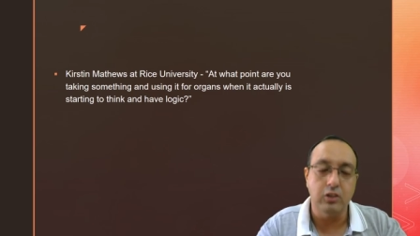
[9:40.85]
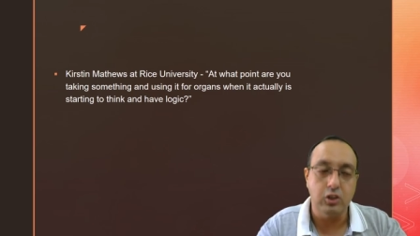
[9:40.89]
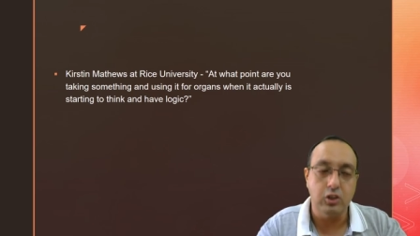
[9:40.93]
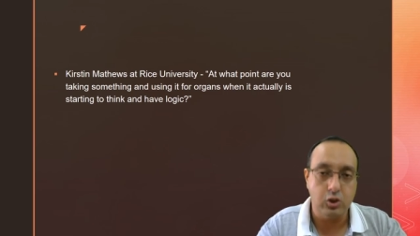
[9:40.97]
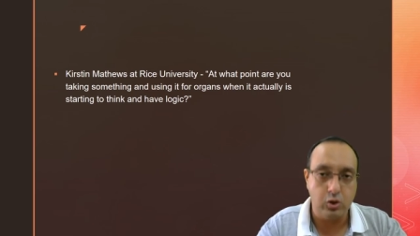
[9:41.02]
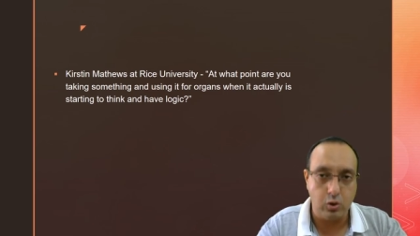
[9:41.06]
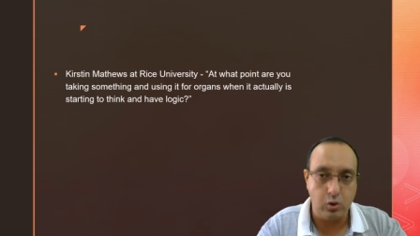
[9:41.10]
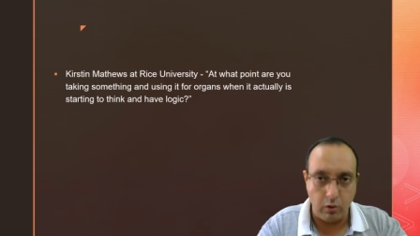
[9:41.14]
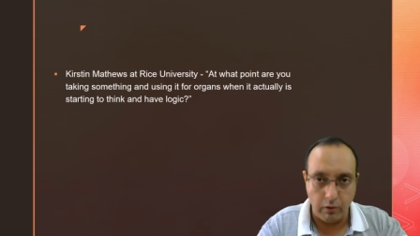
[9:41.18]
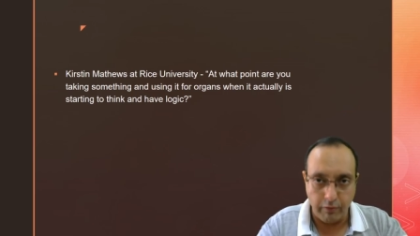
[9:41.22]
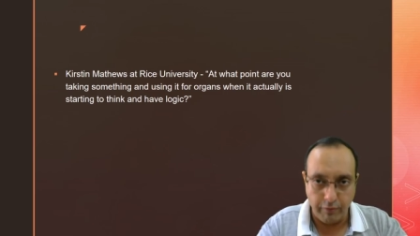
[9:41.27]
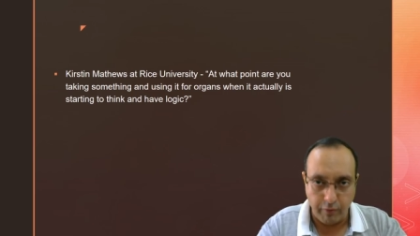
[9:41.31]

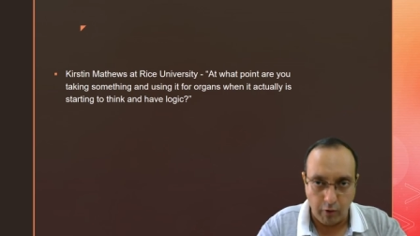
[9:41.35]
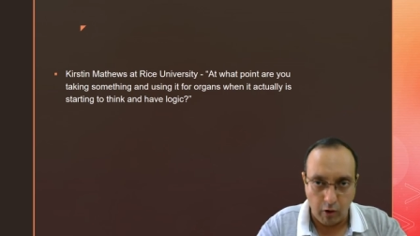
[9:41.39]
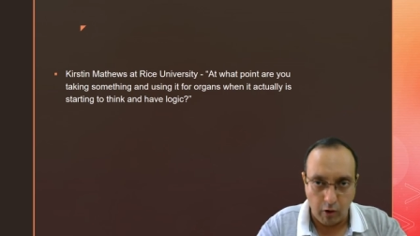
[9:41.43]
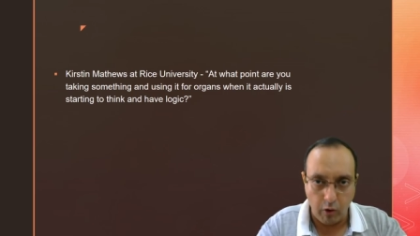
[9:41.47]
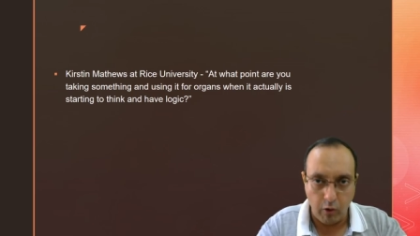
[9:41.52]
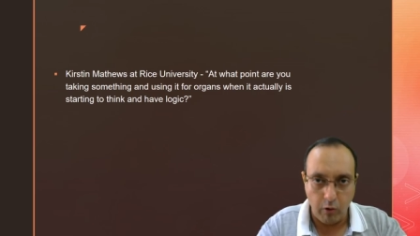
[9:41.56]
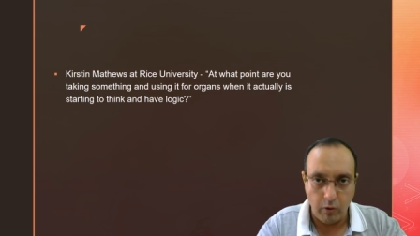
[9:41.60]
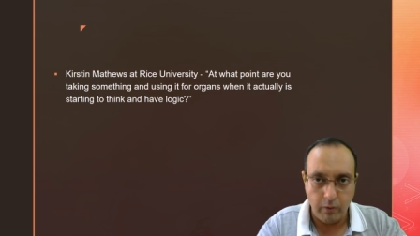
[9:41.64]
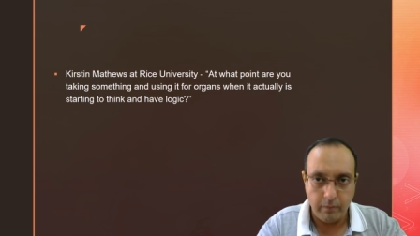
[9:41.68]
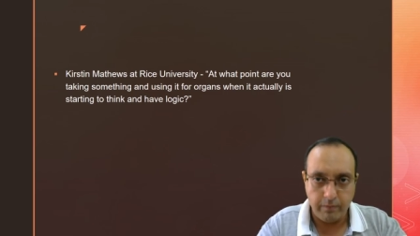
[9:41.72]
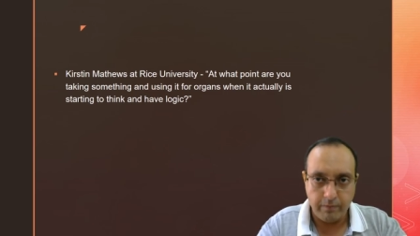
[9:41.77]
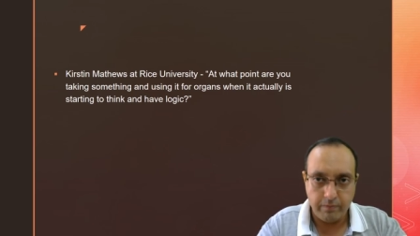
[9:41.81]
should
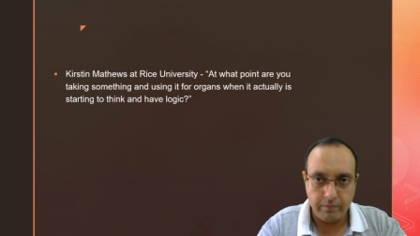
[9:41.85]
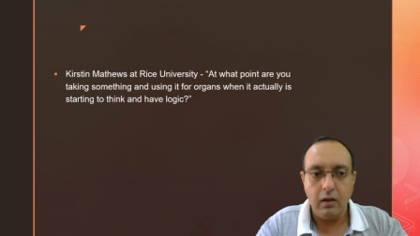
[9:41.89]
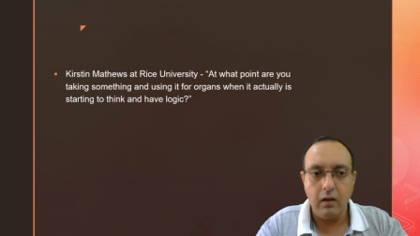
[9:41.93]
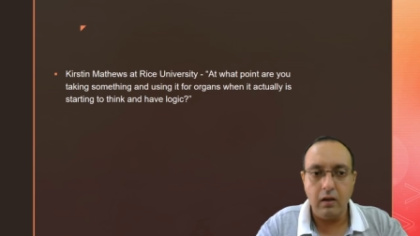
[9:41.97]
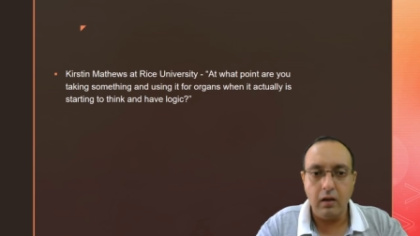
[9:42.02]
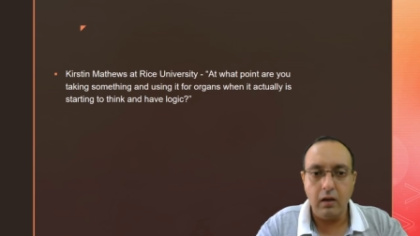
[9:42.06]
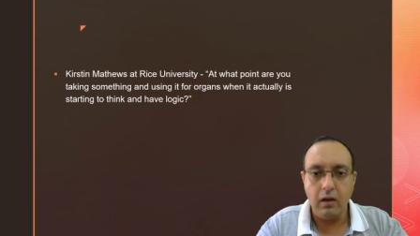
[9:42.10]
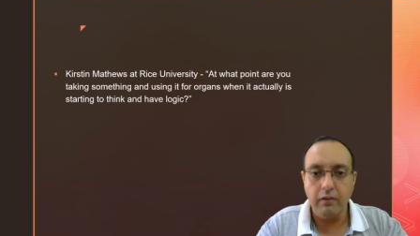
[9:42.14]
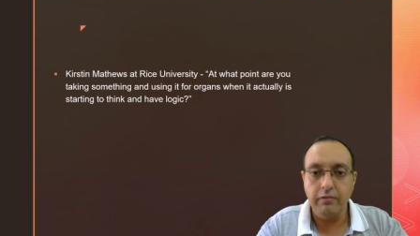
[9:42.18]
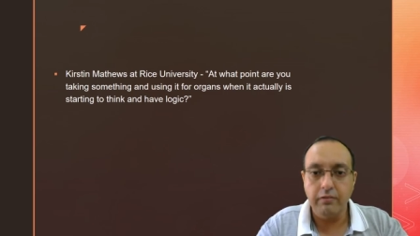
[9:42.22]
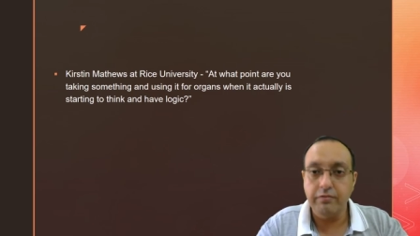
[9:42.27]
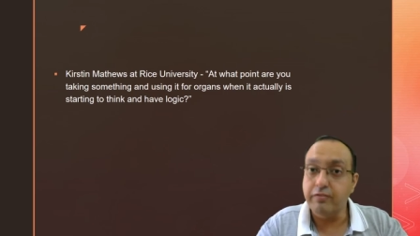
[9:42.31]
follow
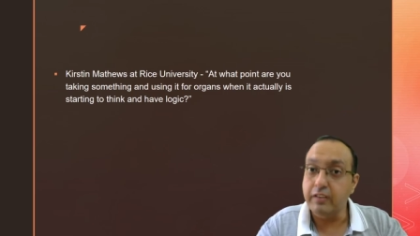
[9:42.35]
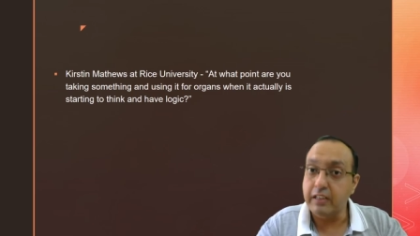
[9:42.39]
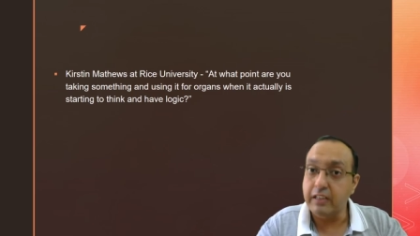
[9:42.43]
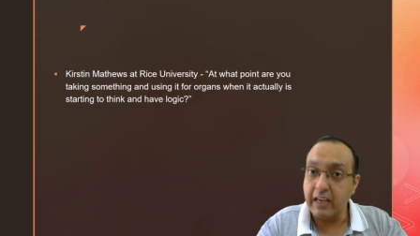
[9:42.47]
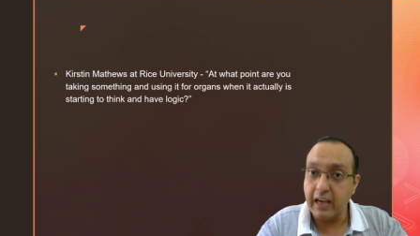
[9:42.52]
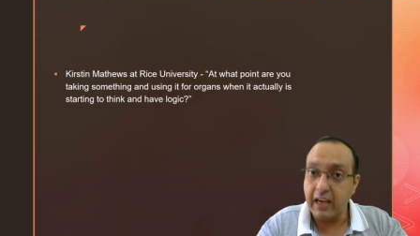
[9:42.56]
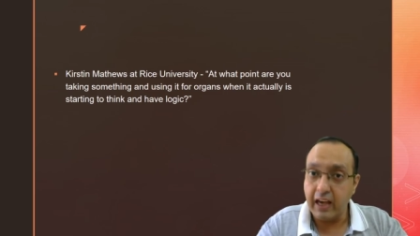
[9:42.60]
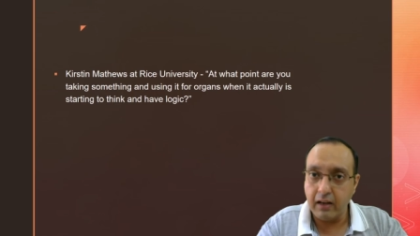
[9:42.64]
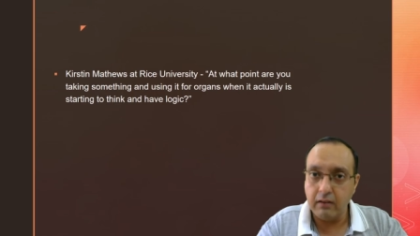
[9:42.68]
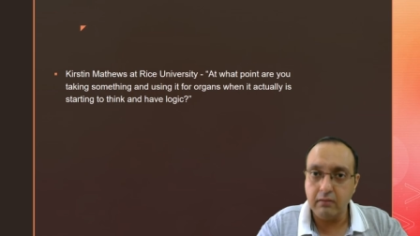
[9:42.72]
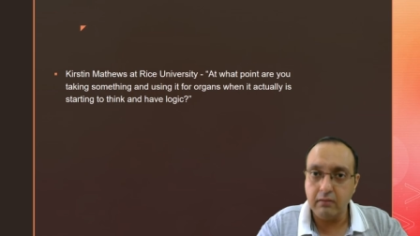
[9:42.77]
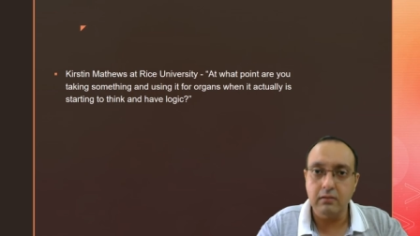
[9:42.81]
if we
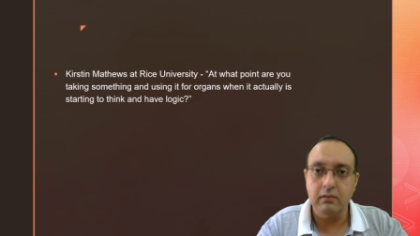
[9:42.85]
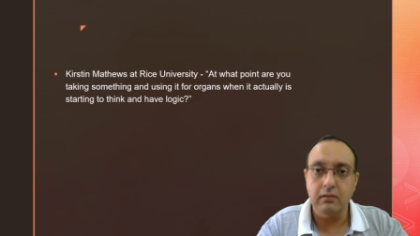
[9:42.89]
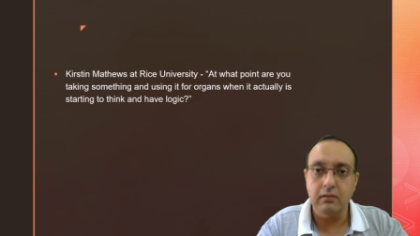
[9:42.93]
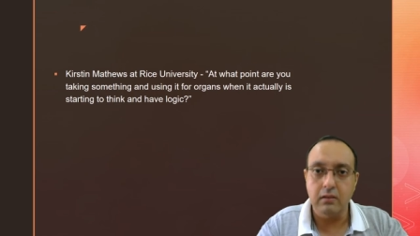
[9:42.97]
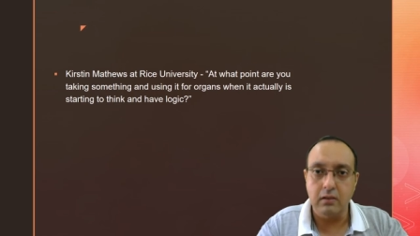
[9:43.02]
can